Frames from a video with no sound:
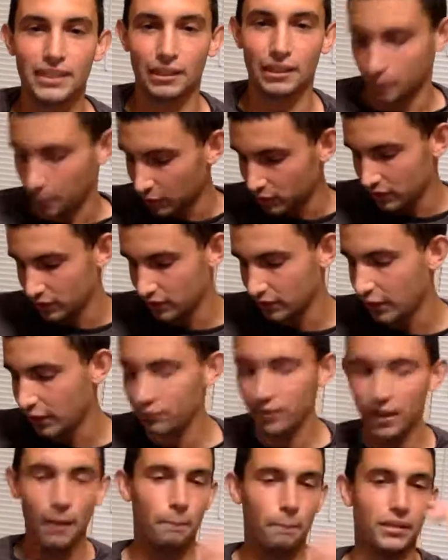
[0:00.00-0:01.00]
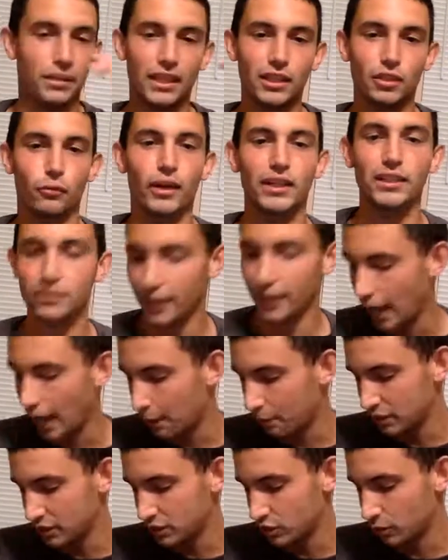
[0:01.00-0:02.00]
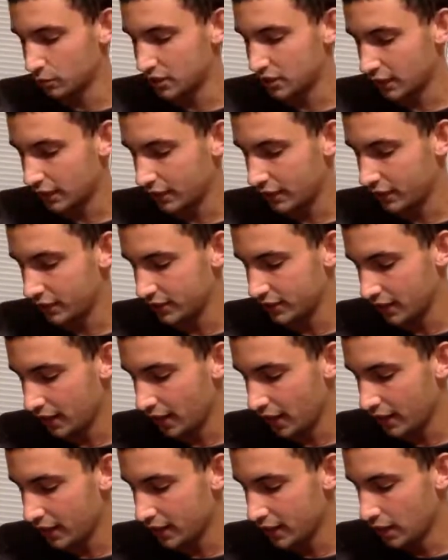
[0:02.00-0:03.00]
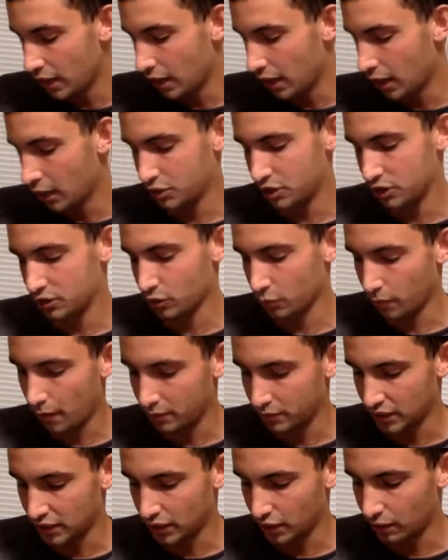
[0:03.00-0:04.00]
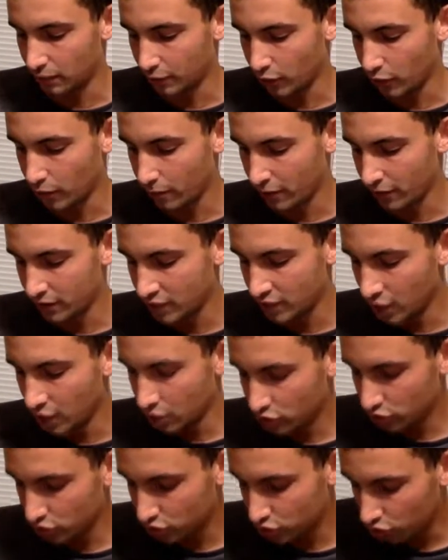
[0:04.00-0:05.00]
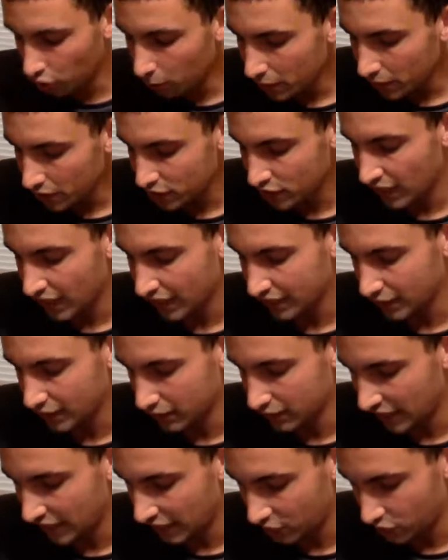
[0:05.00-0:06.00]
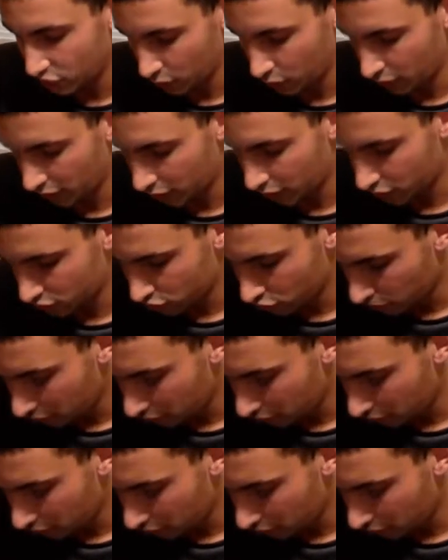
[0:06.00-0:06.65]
and I was supposed to leave, but then the rain delay happened, and so I'm stuck here tonight, which is no problem since I love my grandparents. So there's so much that I can get to here. There's so